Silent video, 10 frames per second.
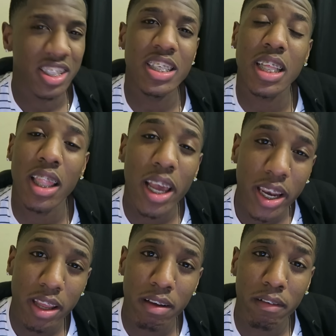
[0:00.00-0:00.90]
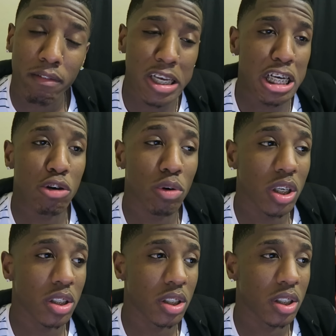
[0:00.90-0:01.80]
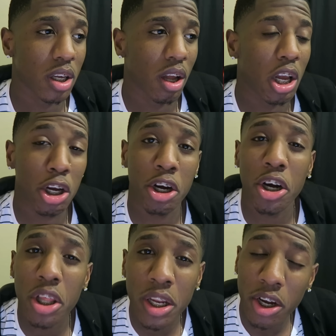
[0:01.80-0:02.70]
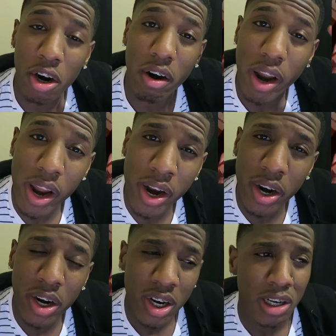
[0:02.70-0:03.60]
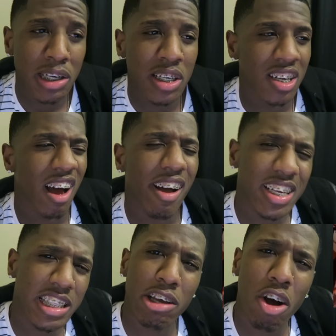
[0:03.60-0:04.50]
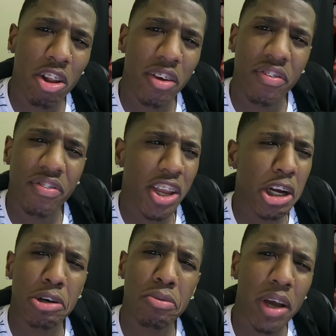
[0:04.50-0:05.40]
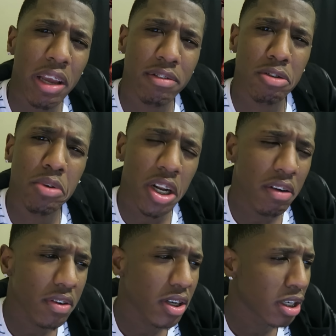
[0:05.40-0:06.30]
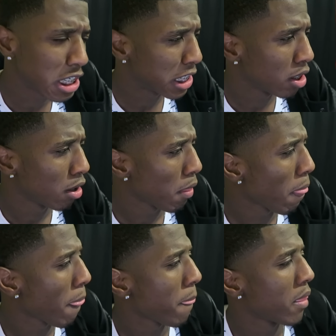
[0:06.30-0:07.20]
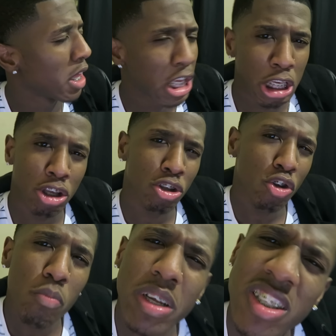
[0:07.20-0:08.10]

this lady was curling her hair. I guess they call it finger waves or whatever. You